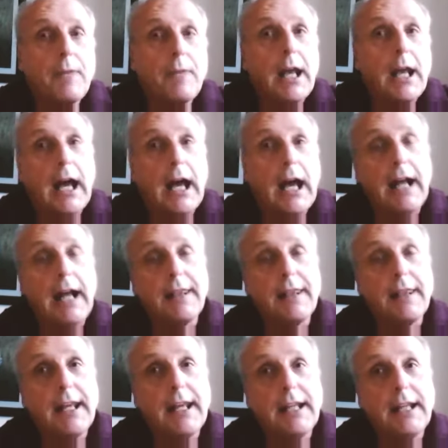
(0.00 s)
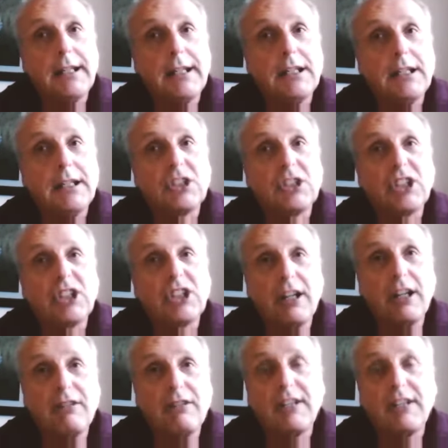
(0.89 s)
And then,
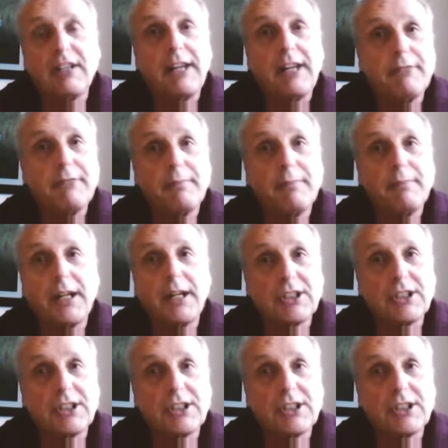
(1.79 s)
so they were much the